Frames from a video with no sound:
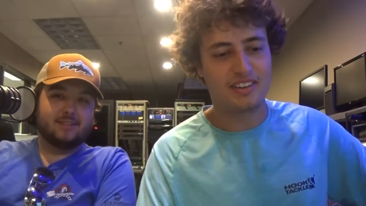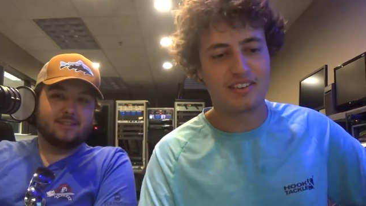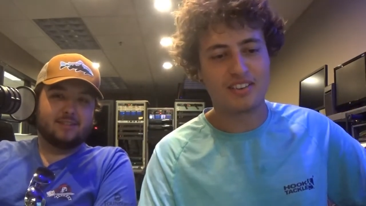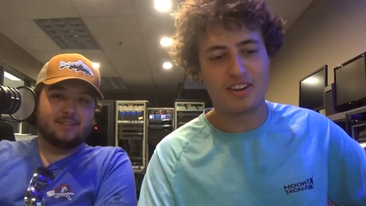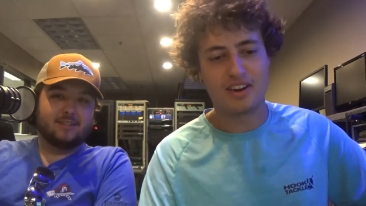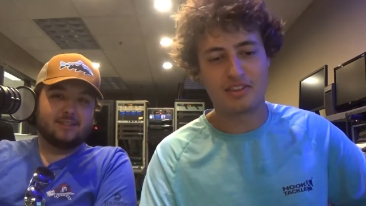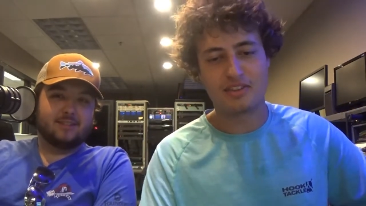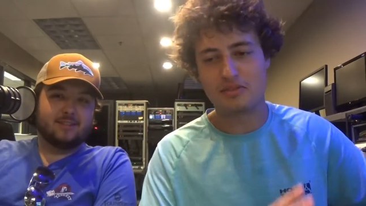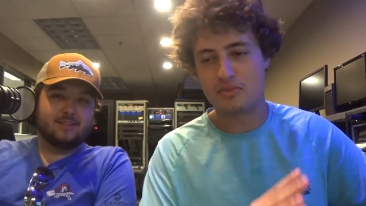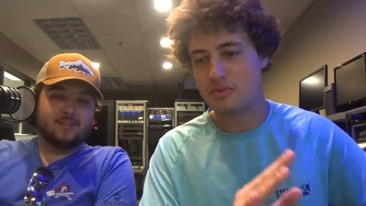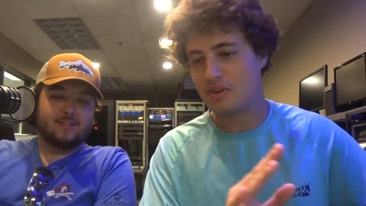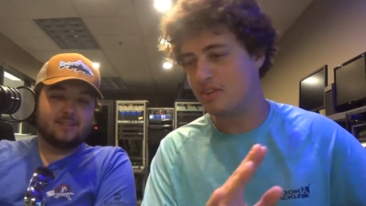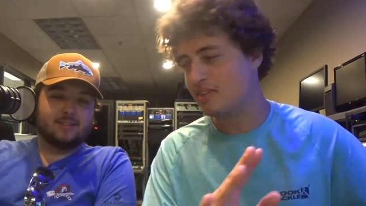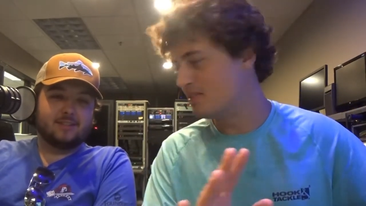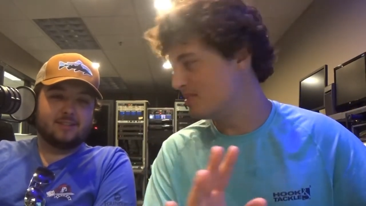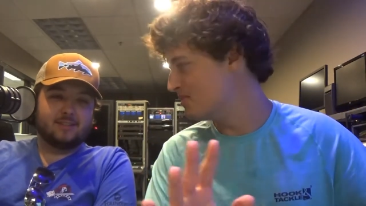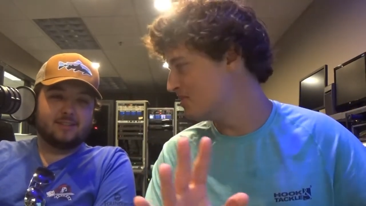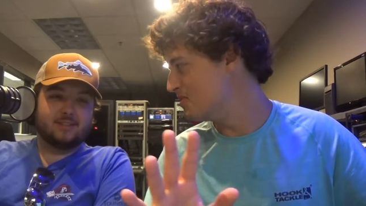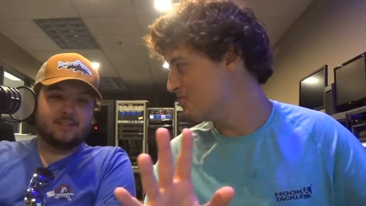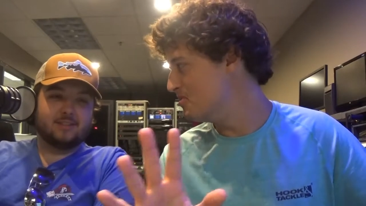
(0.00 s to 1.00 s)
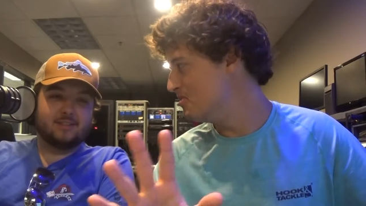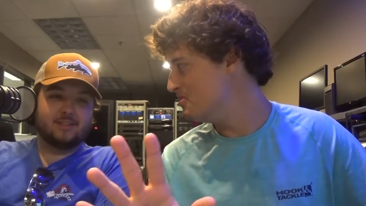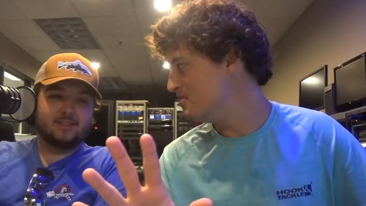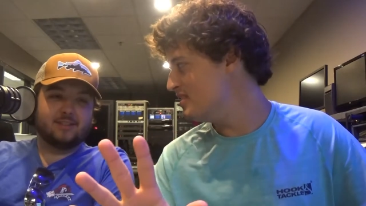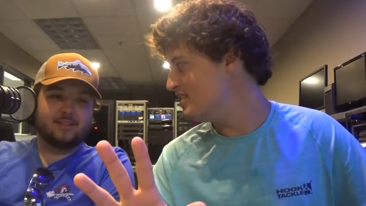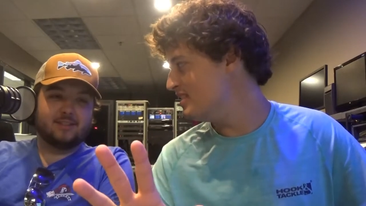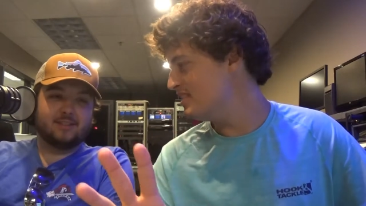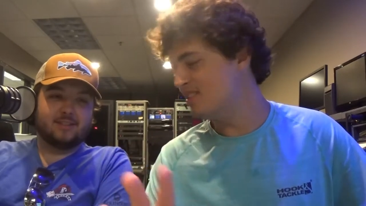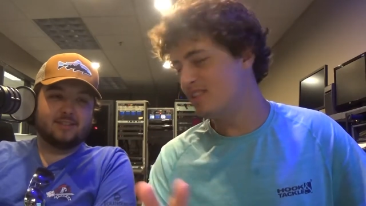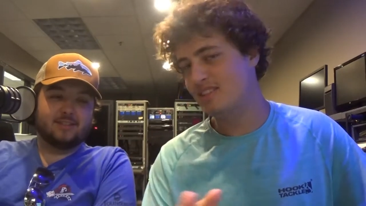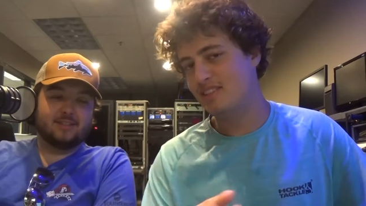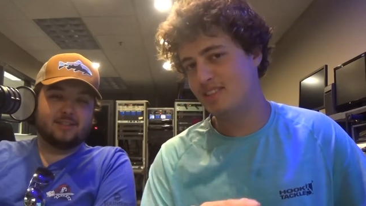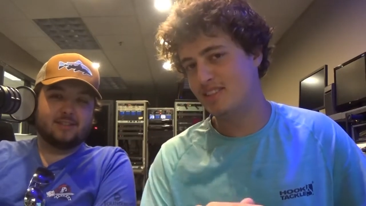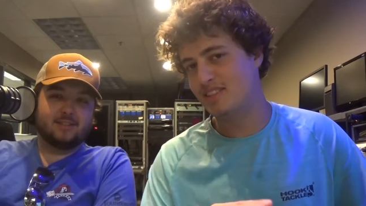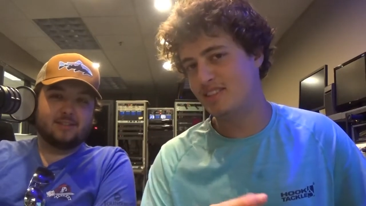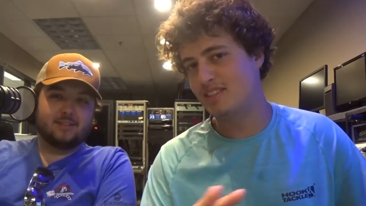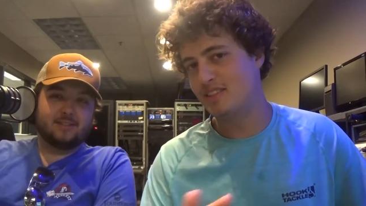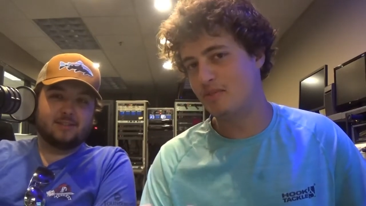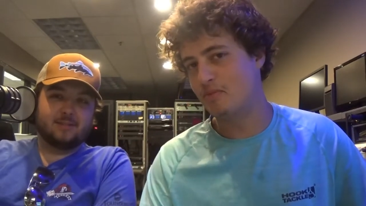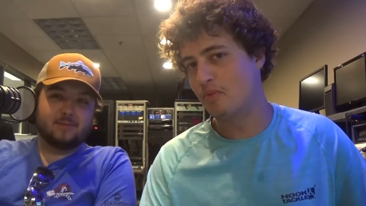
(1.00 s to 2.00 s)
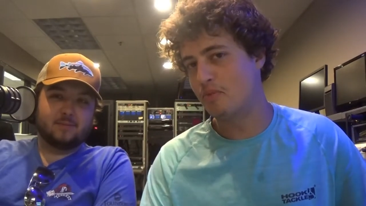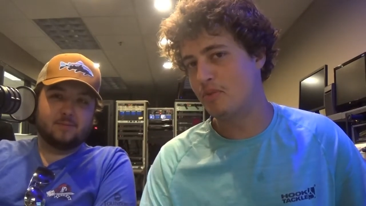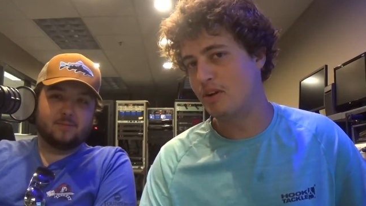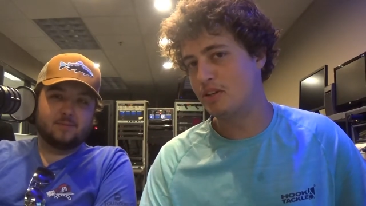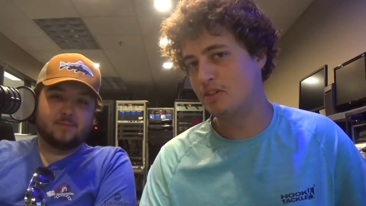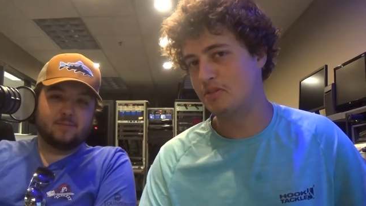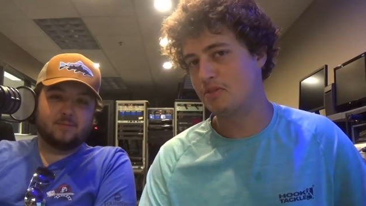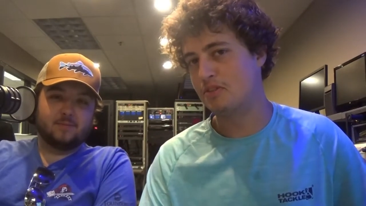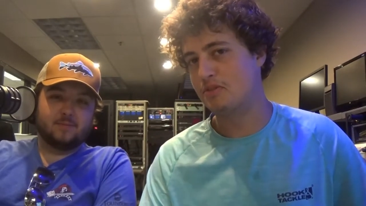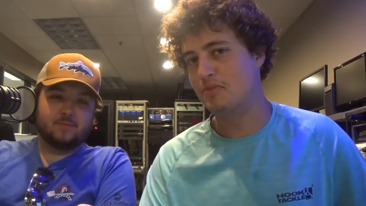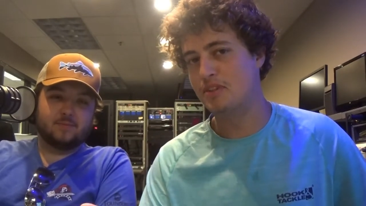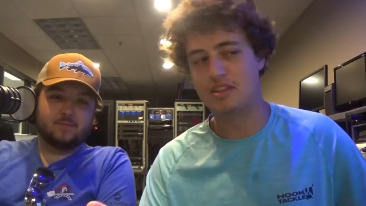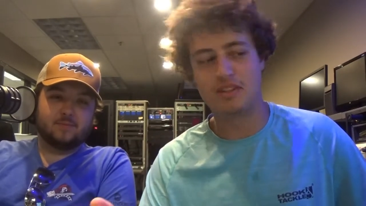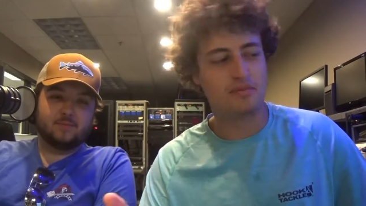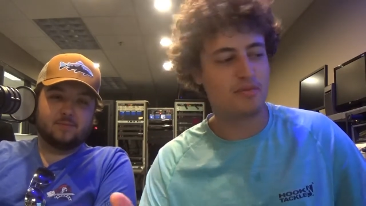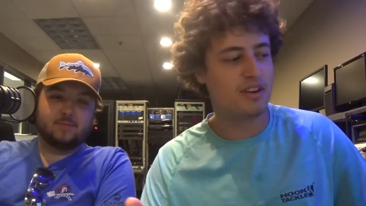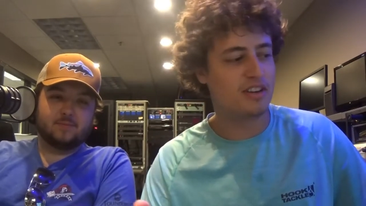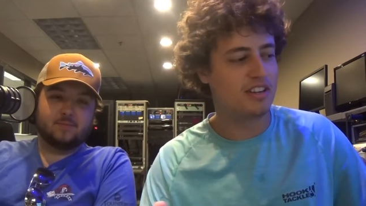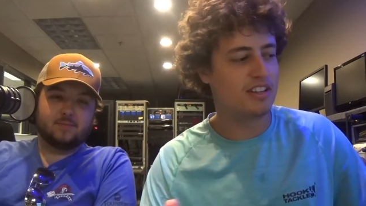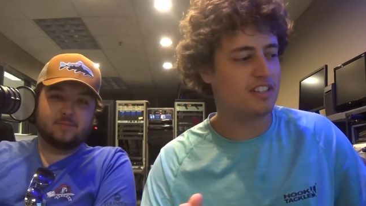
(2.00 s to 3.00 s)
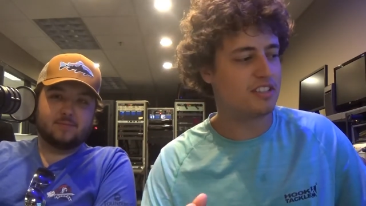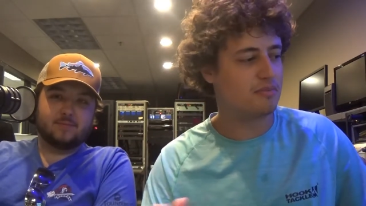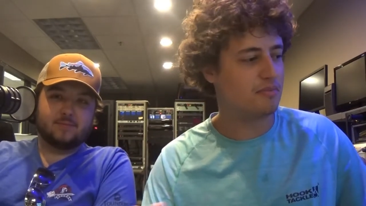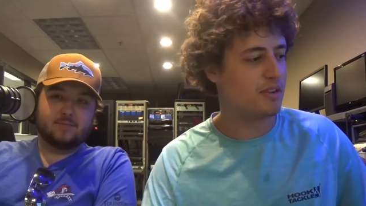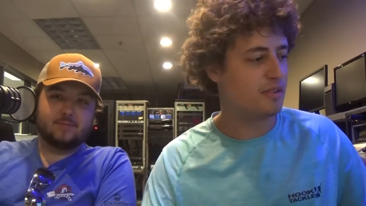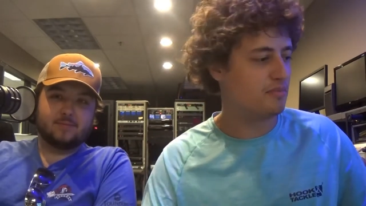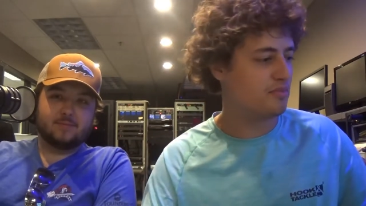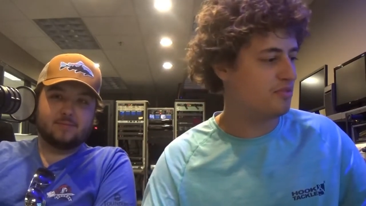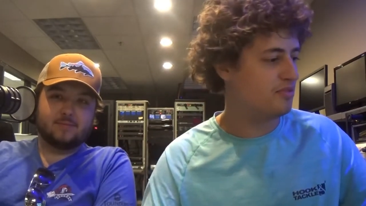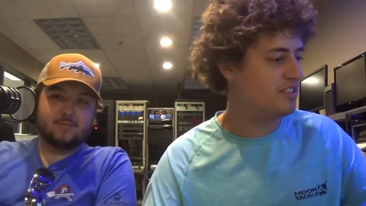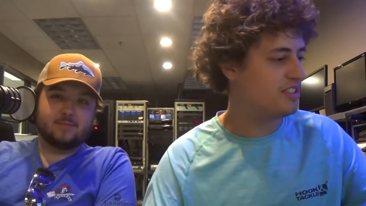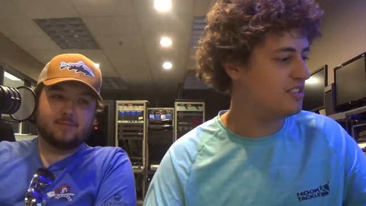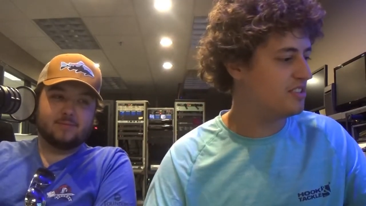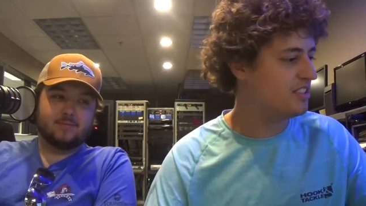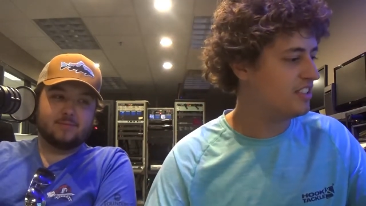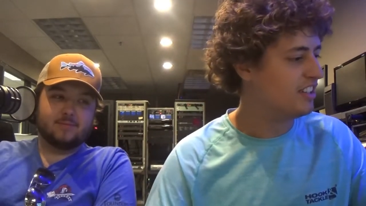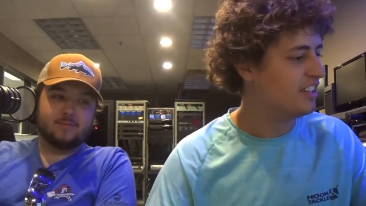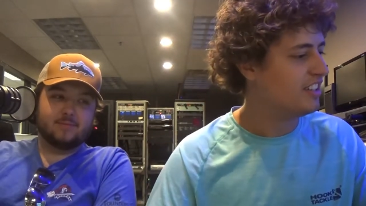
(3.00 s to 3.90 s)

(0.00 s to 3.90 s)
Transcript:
Speaker 1: Oh, don't worry, the movie, we might as well just make this podcast about movies.